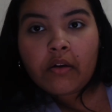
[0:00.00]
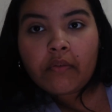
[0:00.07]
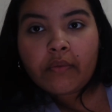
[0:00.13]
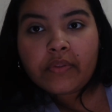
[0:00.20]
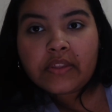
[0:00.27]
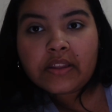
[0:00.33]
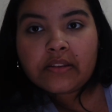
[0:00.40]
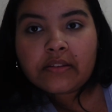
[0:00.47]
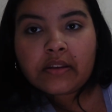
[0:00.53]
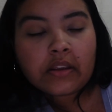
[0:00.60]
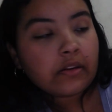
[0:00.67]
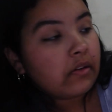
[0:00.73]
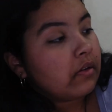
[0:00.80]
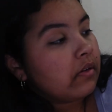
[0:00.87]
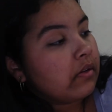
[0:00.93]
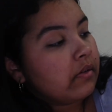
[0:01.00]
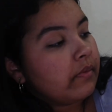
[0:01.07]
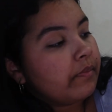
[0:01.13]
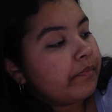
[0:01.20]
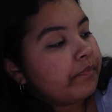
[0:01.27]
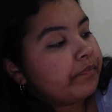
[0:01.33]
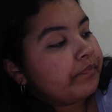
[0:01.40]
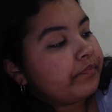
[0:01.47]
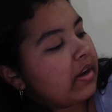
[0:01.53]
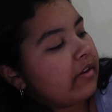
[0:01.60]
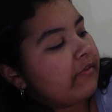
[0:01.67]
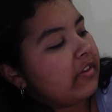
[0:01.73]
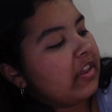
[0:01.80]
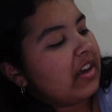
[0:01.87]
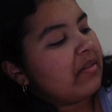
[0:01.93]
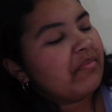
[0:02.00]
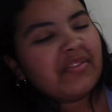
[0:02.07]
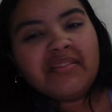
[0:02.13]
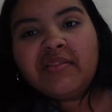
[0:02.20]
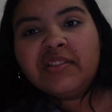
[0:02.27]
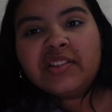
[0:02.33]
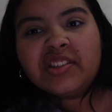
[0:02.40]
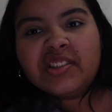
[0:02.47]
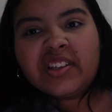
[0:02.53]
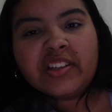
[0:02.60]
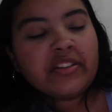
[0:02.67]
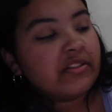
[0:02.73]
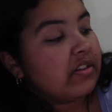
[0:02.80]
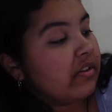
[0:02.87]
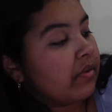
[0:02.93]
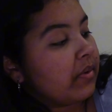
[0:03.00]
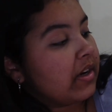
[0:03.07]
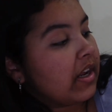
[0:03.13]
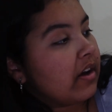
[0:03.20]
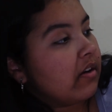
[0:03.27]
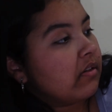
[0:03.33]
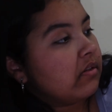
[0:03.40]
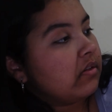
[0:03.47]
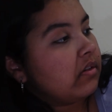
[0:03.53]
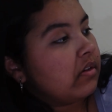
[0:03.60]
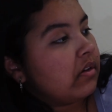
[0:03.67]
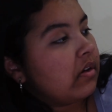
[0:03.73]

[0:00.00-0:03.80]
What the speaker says: with this Kindle. I feel like I'm just gonna use it all the way down.